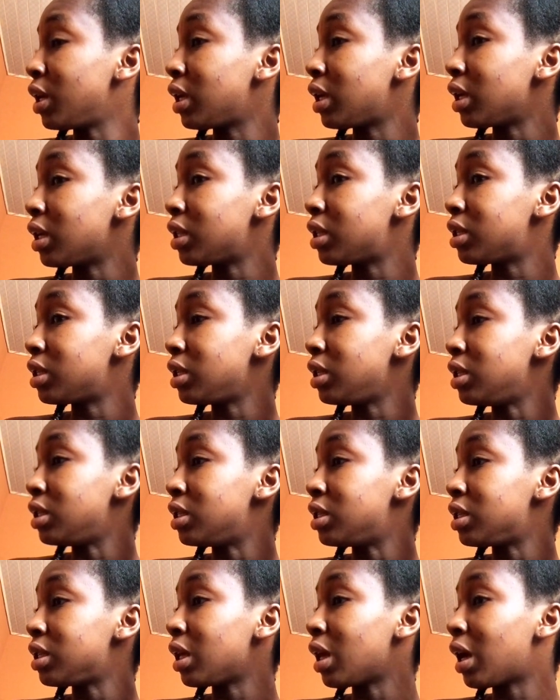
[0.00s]
I love it.
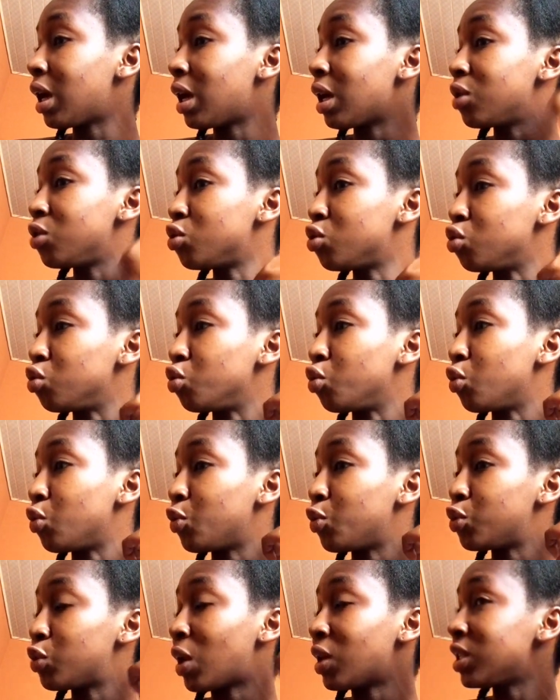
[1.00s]

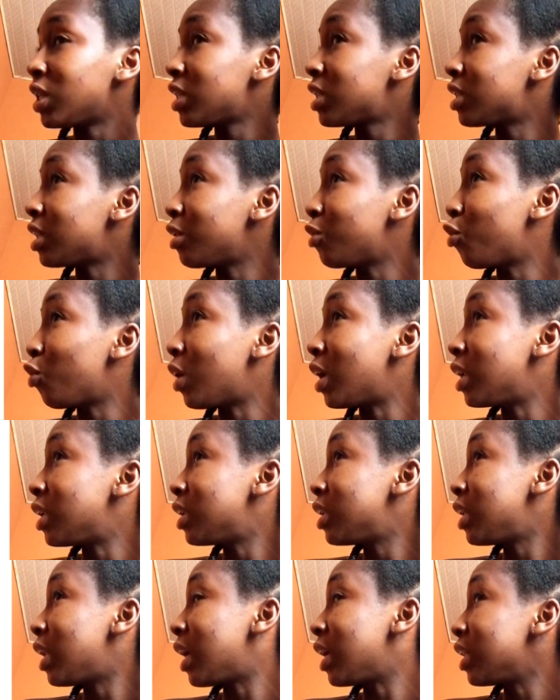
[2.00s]
And
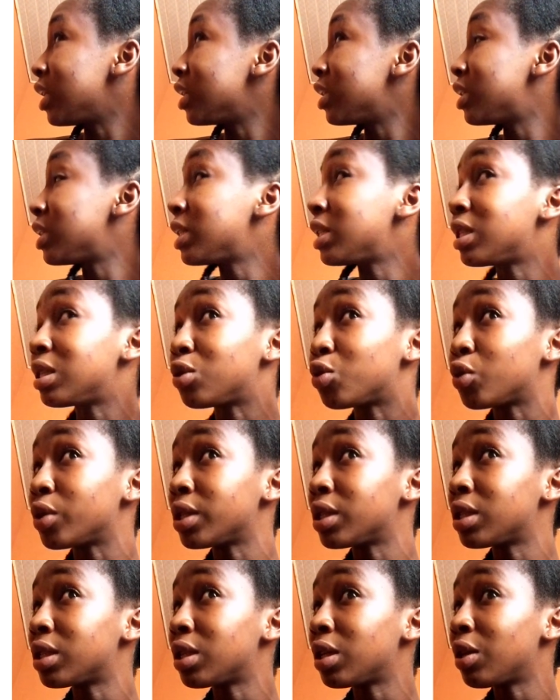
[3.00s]
it's been 3
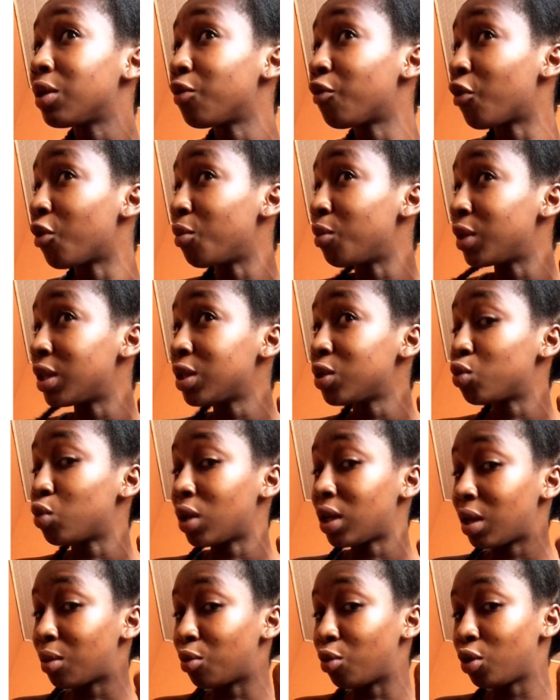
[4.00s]
weeks and I still have it on
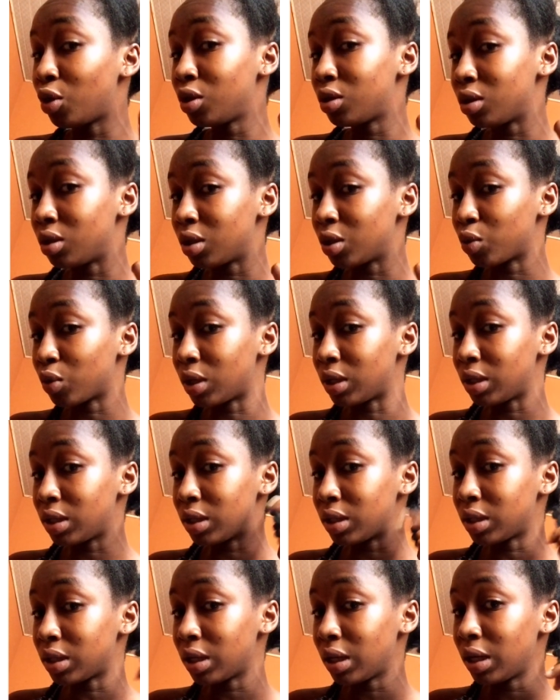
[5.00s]
as of now.
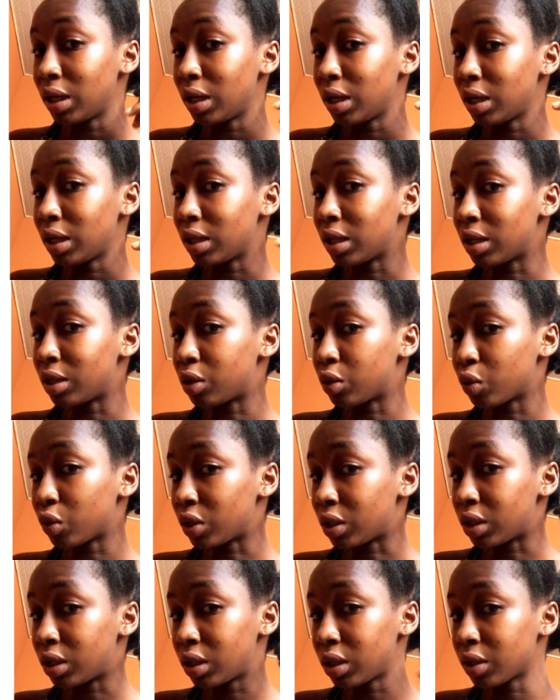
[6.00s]
So
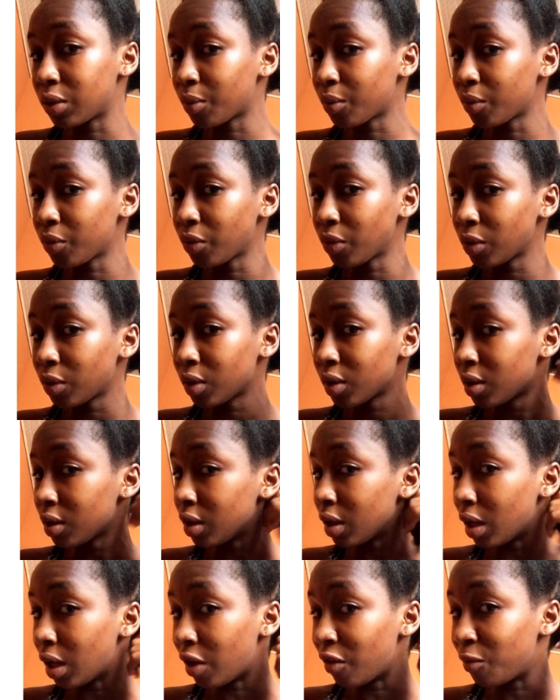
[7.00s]
I won't go, and I'm not
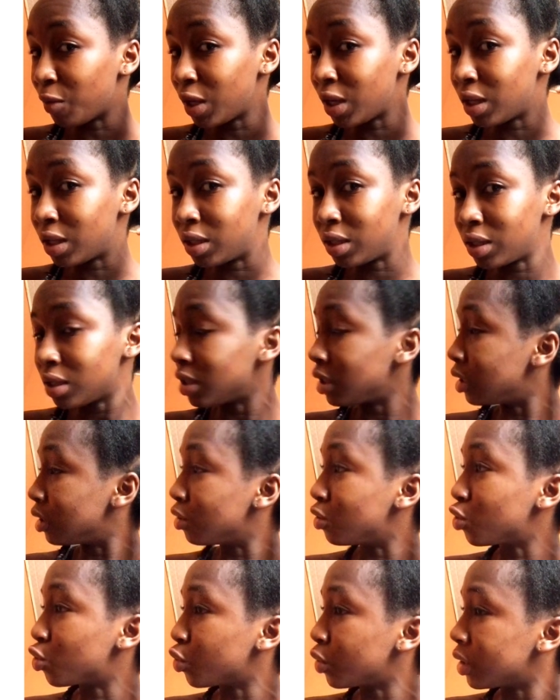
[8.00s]
sure I'll be going
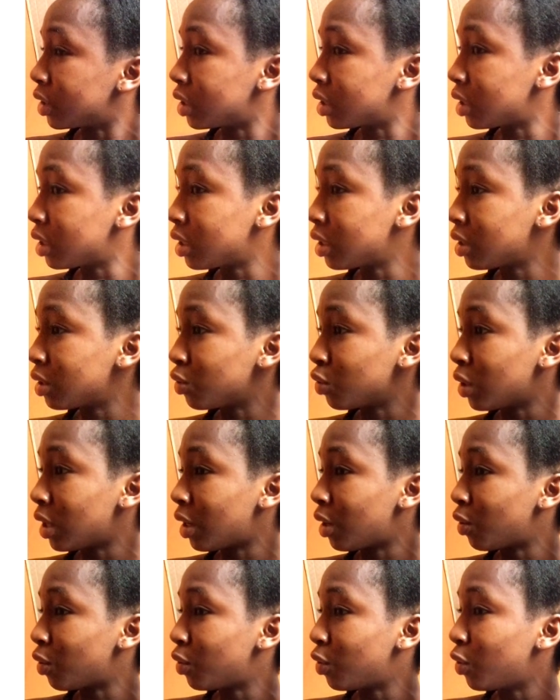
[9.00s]
unless it's cornrow
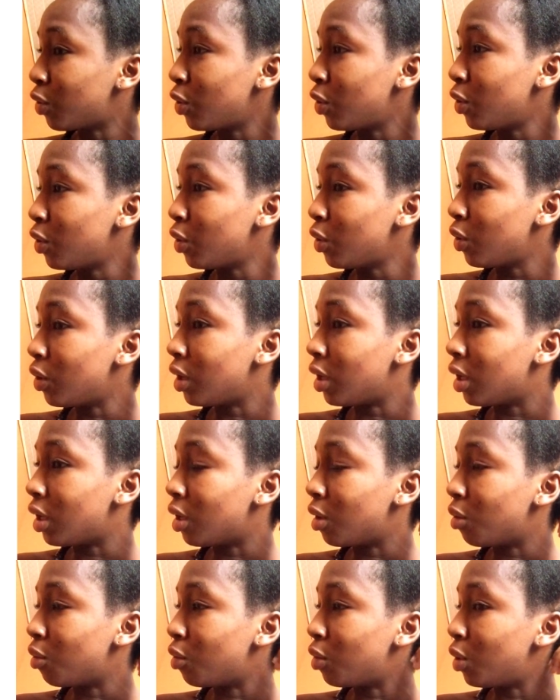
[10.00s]
that maybe I'll
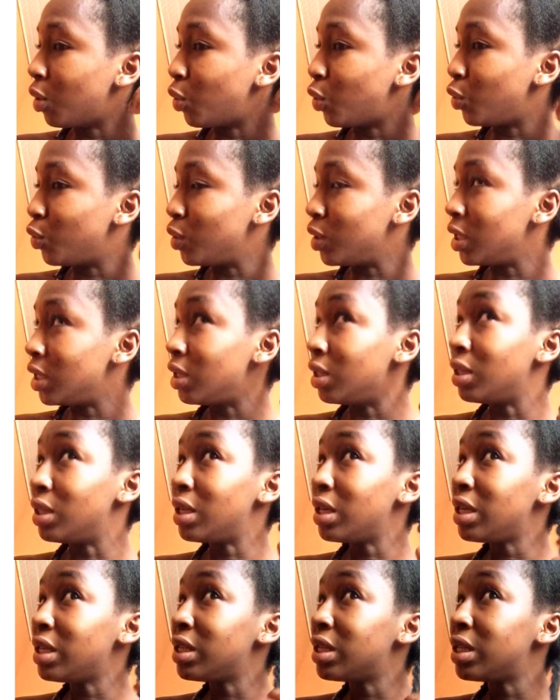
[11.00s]
go to a
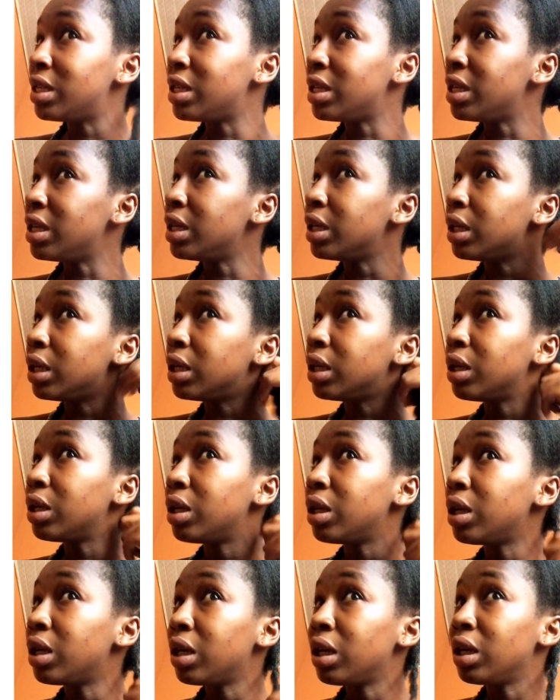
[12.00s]
salon for them to do
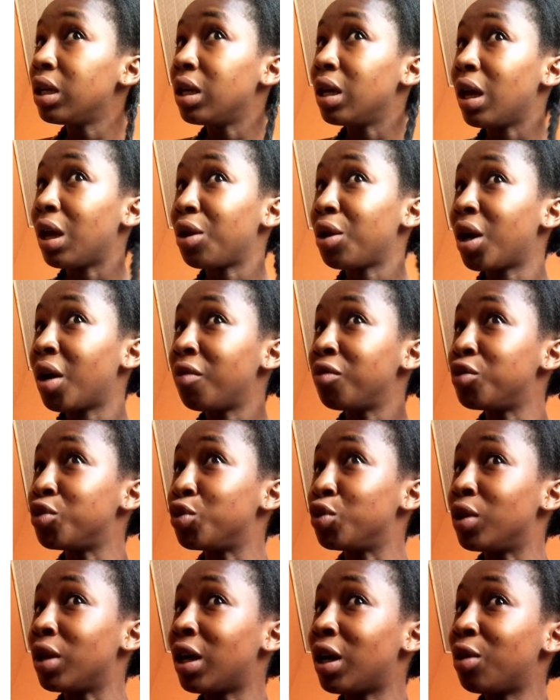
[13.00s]
for me. But when it comes to
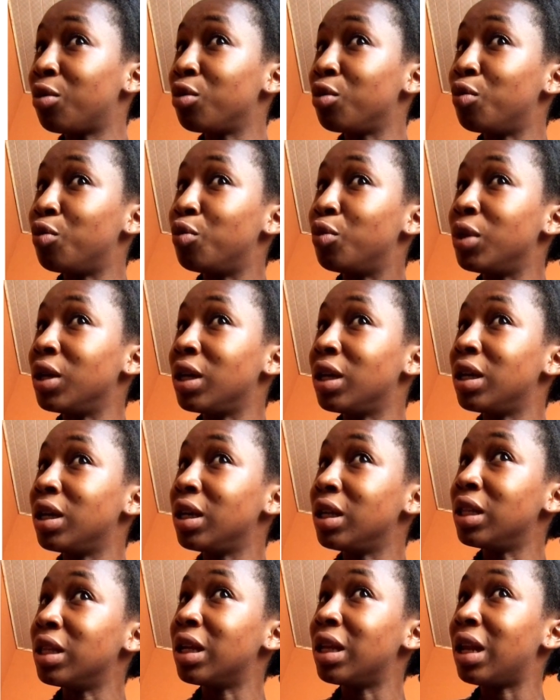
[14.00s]
braids, from now
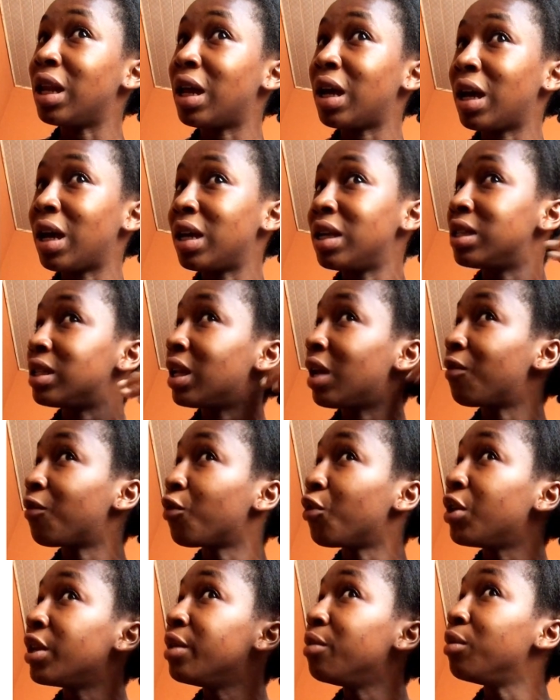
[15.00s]
on, I'm gonna
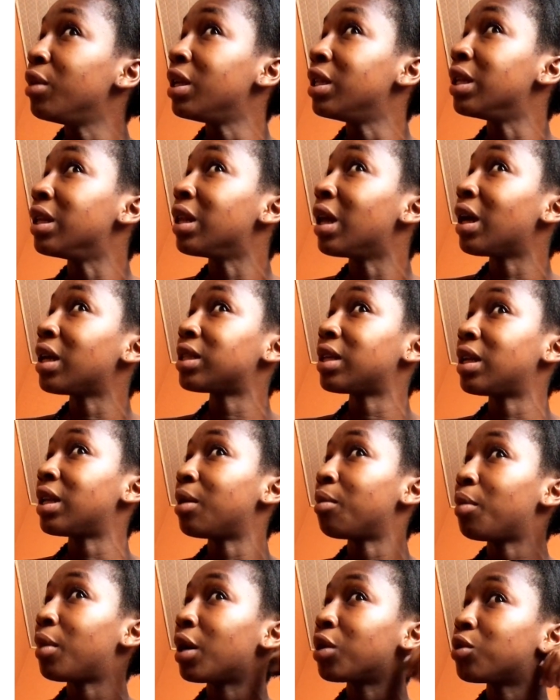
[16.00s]
do it myself. My
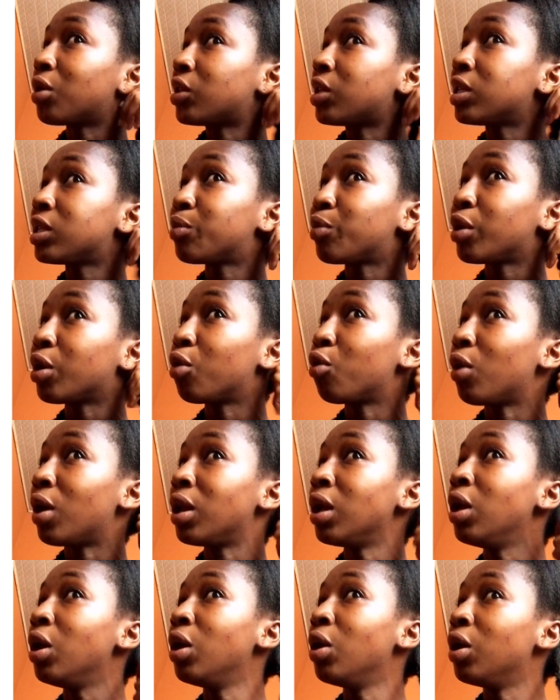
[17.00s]
next head I'm going
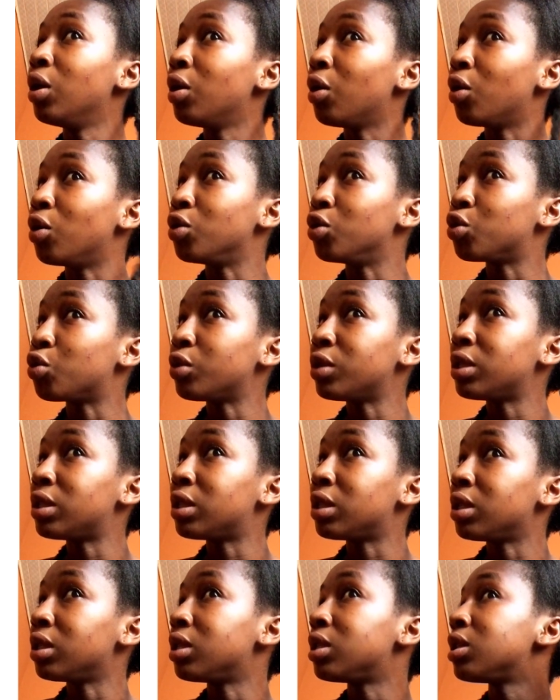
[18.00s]
to try the full
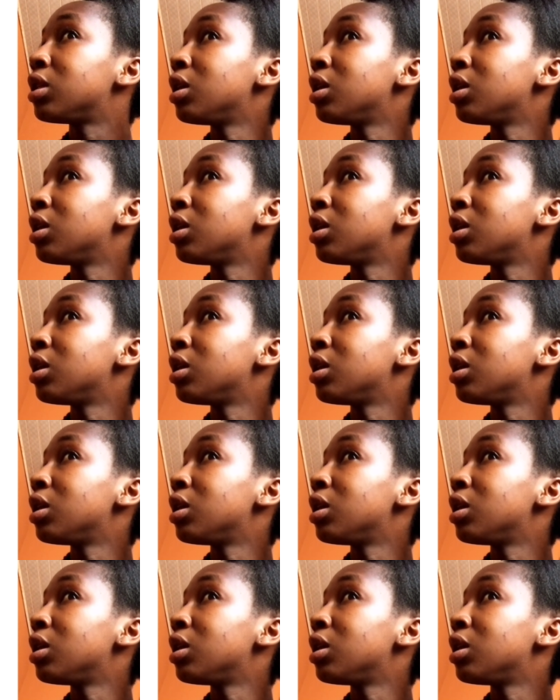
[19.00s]
locks